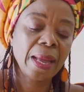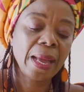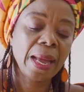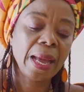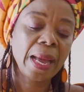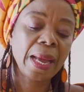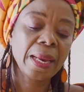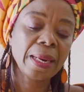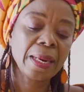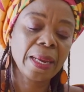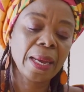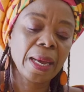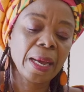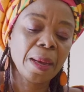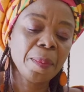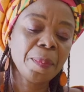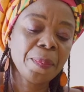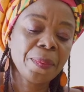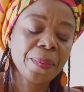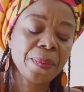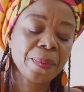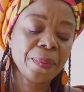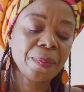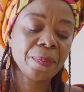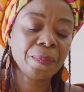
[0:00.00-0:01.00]
add
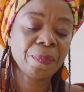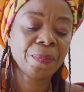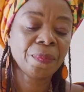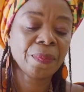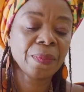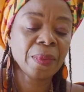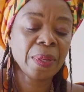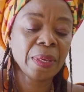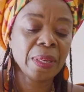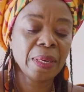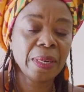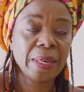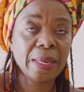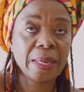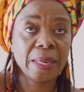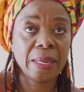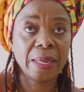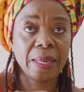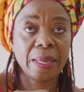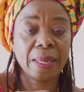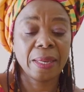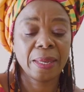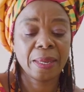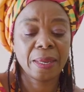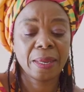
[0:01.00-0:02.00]
up
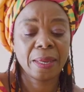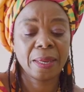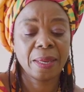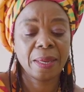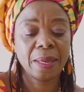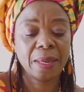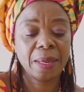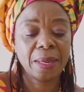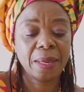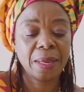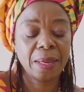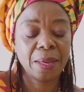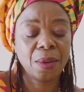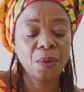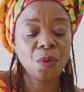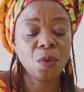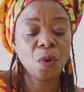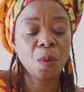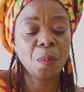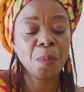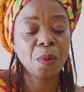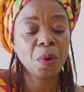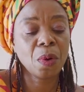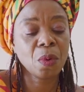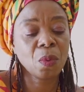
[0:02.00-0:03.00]
the
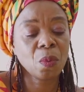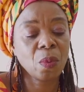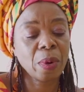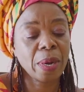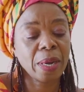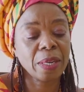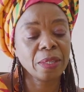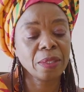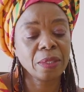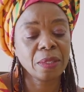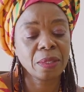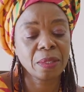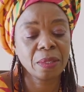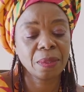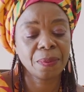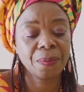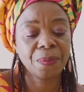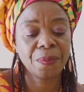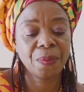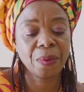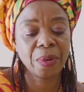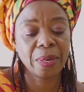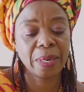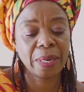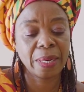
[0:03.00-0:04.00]
hormone ones
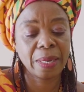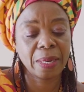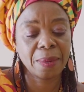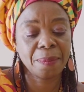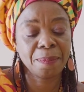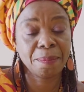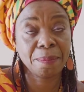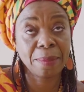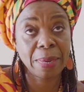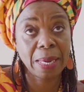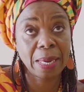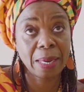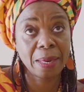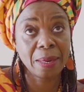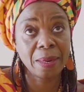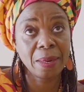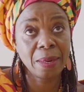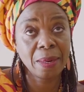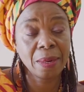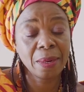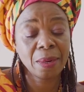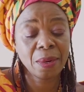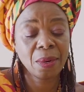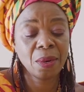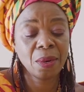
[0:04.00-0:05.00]
for the man.